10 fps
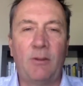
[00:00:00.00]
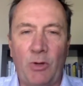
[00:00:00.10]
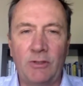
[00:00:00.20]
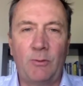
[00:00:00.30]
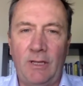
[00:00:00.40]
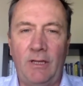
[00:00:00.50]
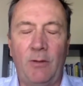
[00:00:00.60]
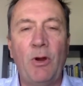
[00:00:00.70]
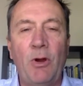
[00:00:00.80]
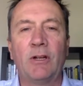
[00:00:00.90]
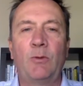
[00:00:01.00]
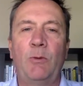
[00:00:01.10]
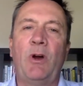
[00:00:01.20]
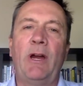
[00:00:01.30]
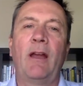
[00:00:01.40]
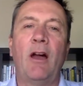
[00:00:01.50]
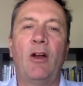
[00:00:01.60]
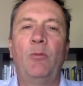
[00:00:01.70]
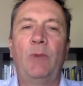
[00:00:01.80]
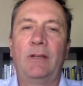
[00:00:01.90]
a box within a box. We're buying a
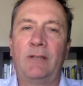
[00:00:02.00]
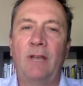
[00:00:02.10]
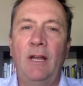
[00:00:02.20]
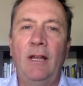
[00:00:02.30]
home because